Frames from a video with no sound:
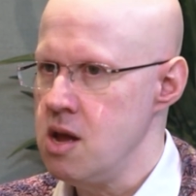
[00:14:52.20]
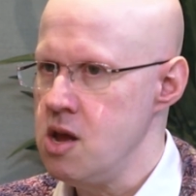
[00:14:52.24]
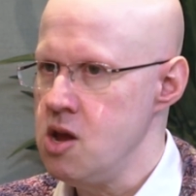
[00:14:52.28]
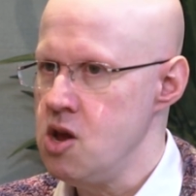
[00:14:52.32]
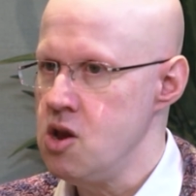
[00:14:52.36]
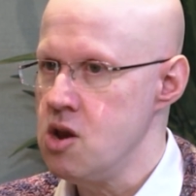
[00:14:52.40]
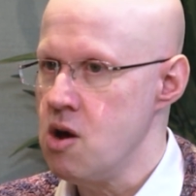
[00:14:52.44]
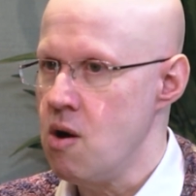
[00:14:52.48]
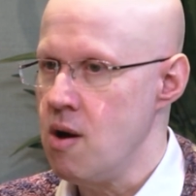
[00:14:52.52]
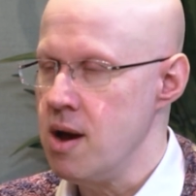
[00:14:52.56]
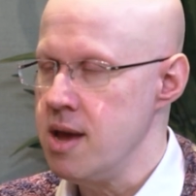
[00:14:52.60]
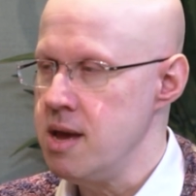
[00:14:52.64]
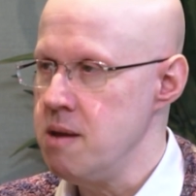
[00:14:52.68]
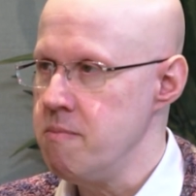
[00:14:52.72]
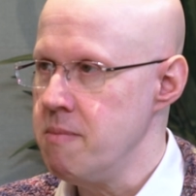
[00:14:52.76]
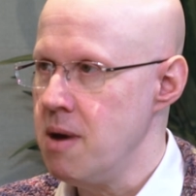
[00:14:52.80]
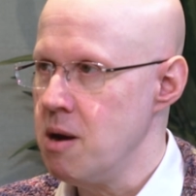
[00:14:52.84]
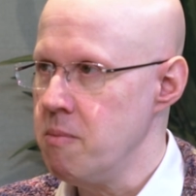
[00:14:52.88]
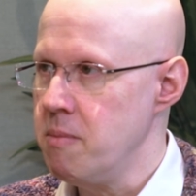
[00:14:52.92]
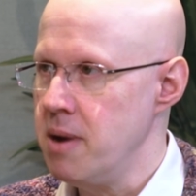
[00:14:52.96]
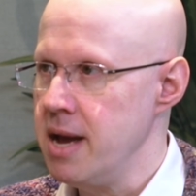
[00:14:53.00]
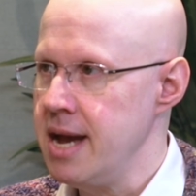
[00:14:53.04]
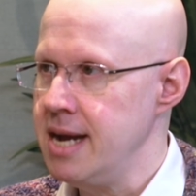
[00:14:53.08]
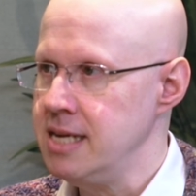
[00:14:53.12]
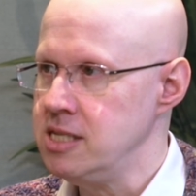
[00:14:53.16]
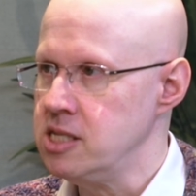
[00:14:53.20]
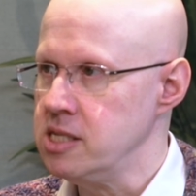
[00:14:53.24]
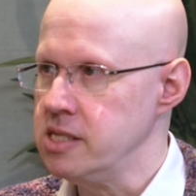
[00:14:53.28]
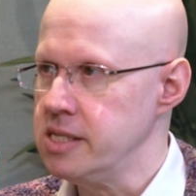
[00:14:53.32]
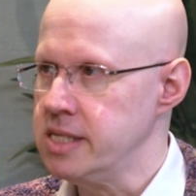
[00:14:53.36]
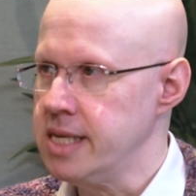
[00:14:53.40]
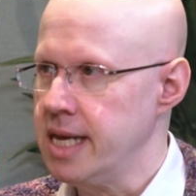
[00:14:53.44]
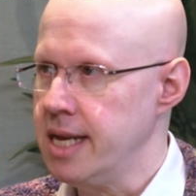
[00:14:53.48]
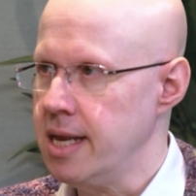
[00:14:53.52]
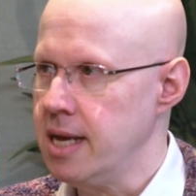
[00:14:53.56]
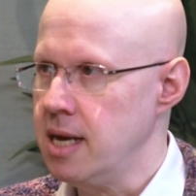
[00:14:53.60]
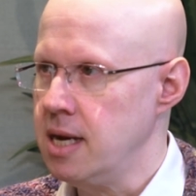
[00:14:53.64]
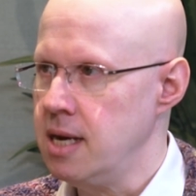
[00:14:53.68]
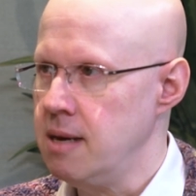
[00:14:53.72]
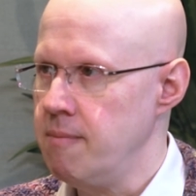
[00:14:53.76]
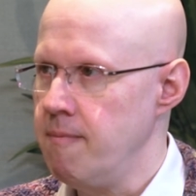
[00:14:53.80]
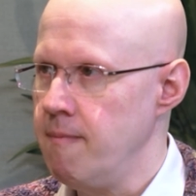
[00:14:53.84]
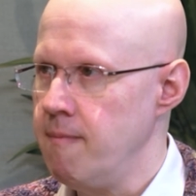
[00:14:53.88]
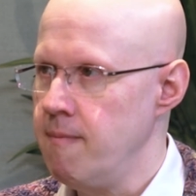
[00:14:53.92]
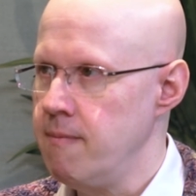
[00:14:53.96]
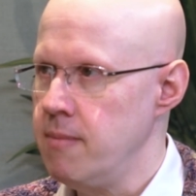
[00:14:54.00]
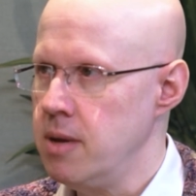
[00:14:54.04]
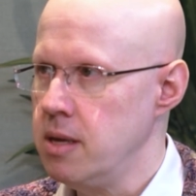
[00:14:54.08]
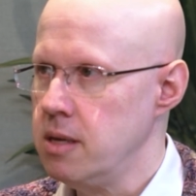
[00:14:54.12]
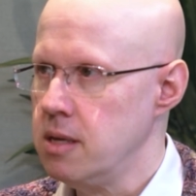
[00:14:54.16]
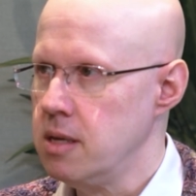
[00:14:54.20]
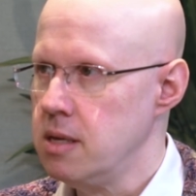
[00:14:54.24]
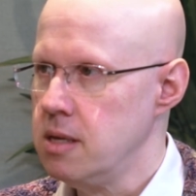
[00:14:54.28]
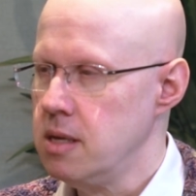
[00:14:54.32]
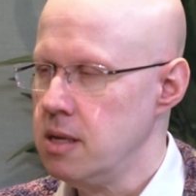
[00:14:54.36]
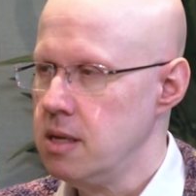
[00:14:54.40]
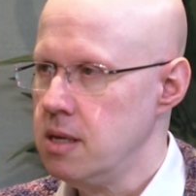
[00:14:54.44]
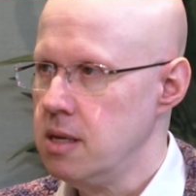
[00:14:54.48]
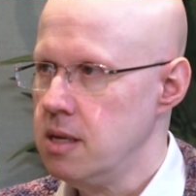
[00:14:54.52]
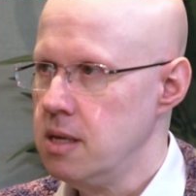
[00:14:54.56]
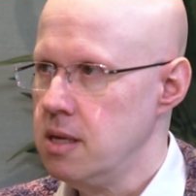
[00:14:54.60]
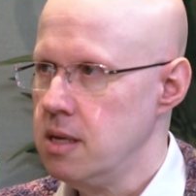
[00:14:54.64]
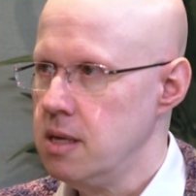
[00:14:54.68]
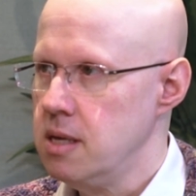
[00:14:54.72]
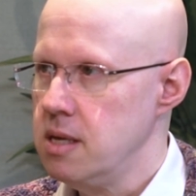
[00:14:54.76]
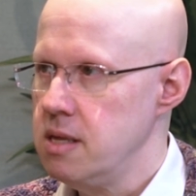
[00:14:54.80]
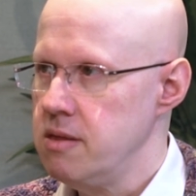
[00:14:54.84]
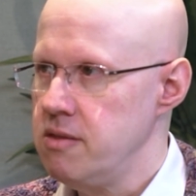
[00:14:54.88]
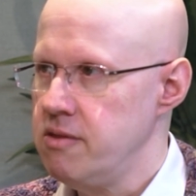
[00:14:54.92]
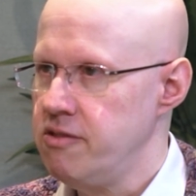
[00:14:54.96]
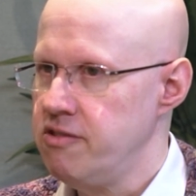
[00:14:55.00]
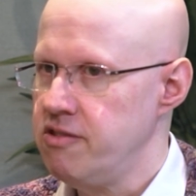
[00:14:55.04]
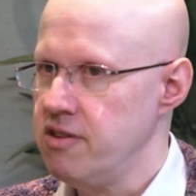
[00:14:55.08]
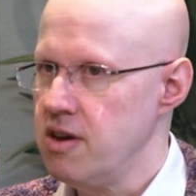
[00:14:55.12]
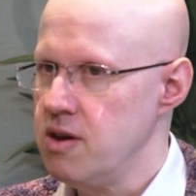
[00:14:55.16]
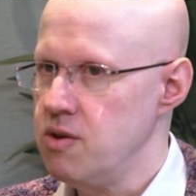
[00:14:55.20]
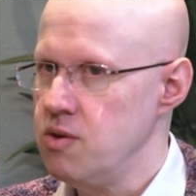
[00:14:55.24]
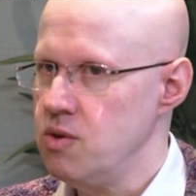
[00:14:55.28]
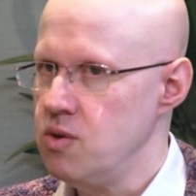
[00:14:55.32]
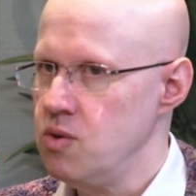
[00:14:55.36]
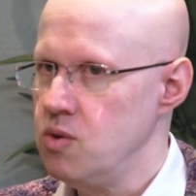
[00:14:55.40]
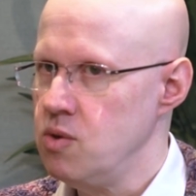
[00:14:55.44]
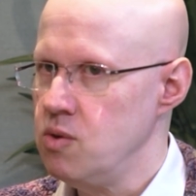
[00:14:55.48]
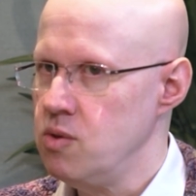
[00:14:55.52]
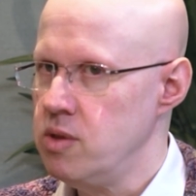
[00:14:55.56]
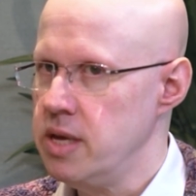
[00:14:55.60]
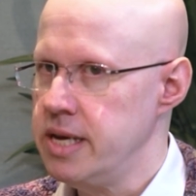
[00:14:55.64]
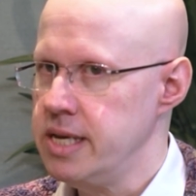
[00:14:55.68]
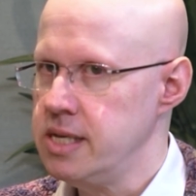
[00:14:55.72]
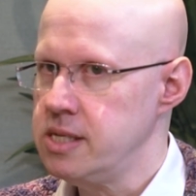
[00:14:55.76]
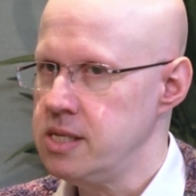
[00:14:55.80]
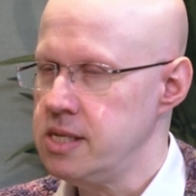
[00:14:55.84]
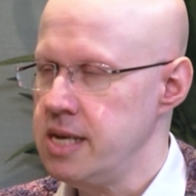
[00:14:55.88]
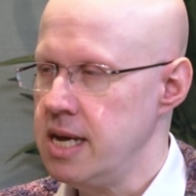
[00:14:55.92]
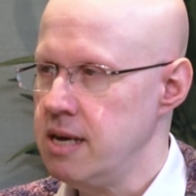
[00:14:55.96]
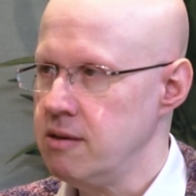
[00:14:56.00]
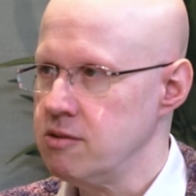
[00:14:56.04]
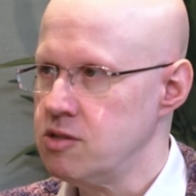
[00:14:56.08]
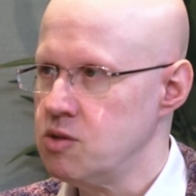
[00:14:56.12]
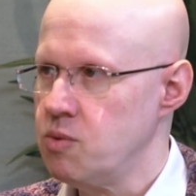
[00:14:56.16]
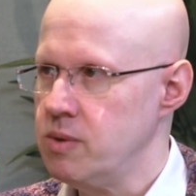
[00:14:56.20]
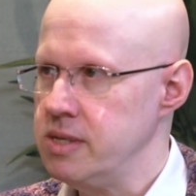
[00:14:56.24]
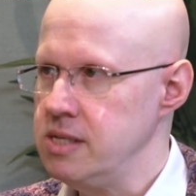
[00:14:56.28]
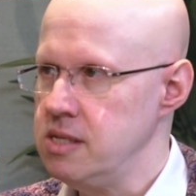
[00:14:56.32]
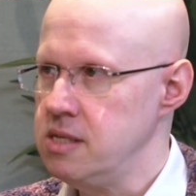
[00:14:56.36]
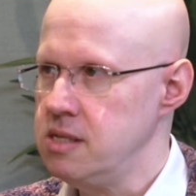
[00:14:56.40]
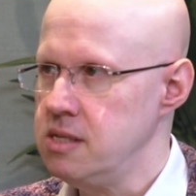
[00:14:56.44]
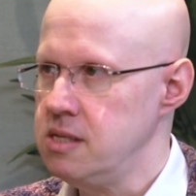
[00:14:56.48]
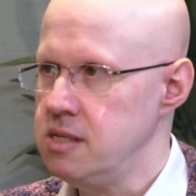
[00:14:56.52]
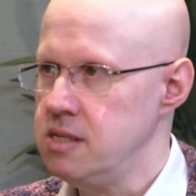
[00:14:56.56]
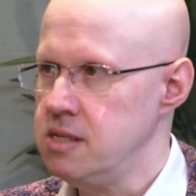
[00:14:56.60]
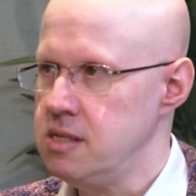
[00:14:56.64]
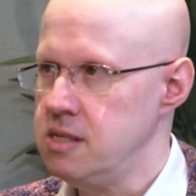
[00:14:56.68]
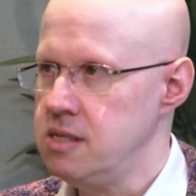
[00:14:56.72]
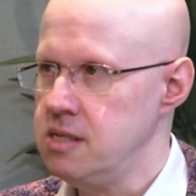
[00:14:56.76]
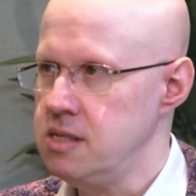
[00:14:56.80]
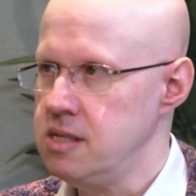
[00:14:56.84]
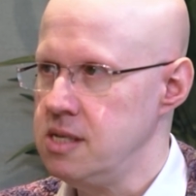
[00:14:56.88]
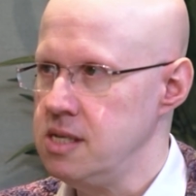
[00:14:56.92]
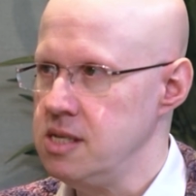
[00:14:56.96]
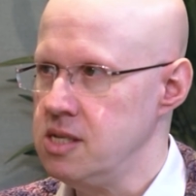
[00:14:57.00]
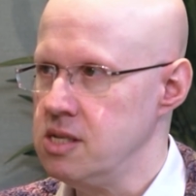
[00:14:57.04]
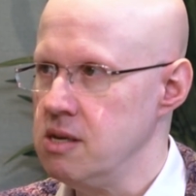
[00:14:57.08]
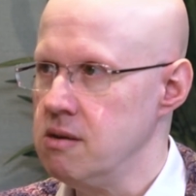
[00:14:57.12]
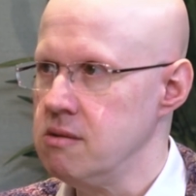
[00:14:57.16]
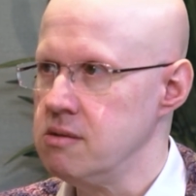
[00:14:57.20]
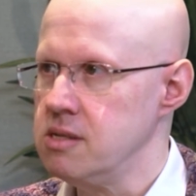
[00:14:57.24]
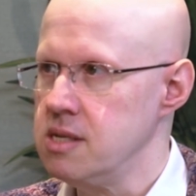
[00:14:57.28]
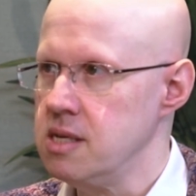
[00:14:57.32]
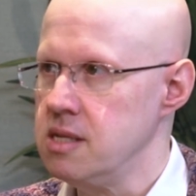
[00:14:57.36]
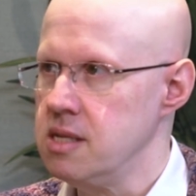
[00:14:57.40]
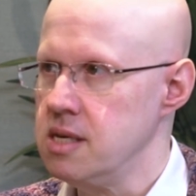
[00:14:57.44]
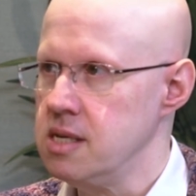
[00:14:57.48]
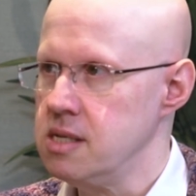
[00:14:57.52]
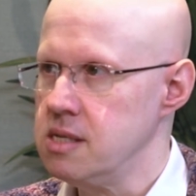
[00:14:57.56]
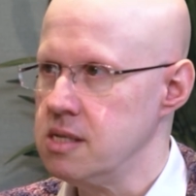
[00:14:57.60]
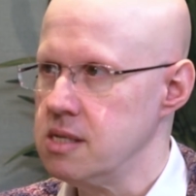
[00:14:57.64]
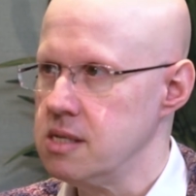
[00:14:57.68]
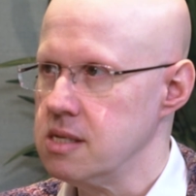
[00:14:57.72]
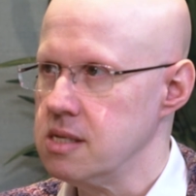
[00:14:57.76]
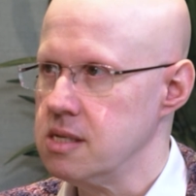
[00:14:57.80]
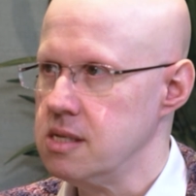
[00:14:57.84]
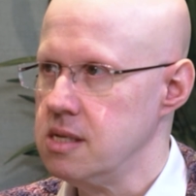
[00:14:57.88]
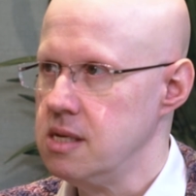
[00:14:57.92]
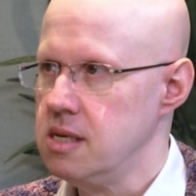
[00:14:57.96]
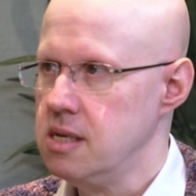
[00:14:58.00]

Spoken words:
you know, I emailed my agent and said, so there's now 20 songs in this.